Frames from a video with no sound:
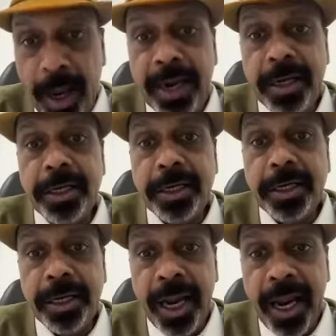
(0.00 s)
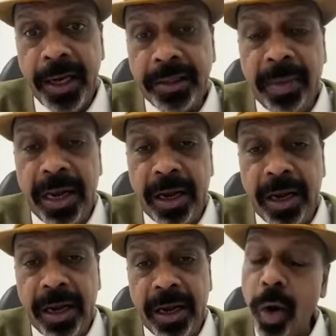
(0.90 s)
and take the
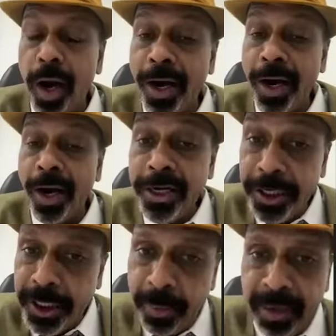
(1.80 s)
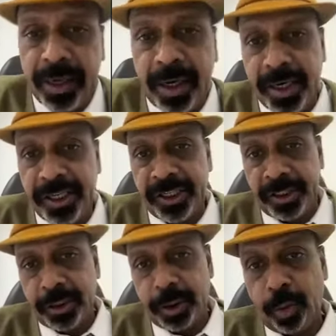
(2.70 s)
benefits to untreatable
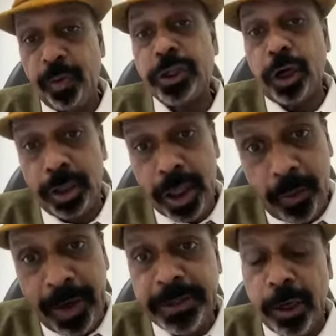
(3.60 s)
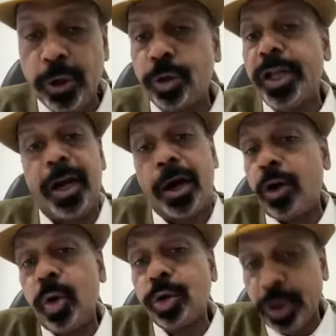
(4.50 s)
conditions, which otherwise also there are
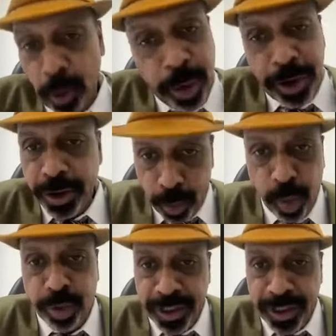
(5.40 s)
no solutions to those